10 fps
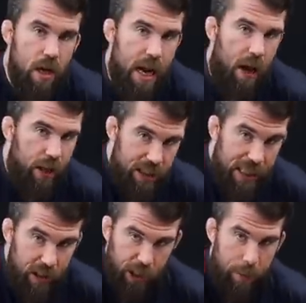Now let's take
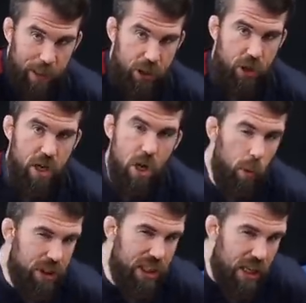a look at the position. You
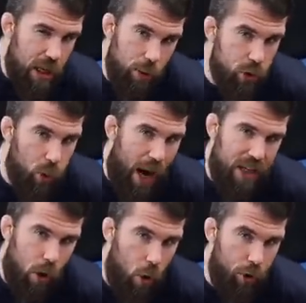were saying that you were
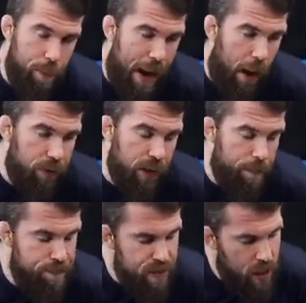trying to hold mount.
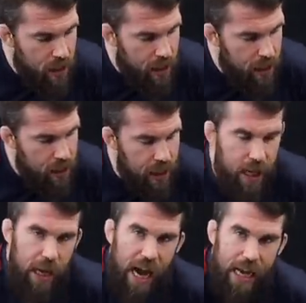
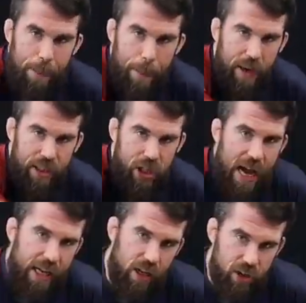I got my buddy
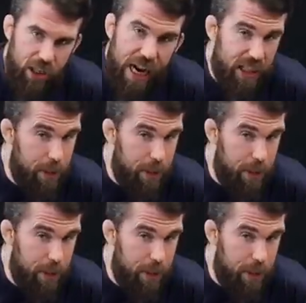Jack here, and Jack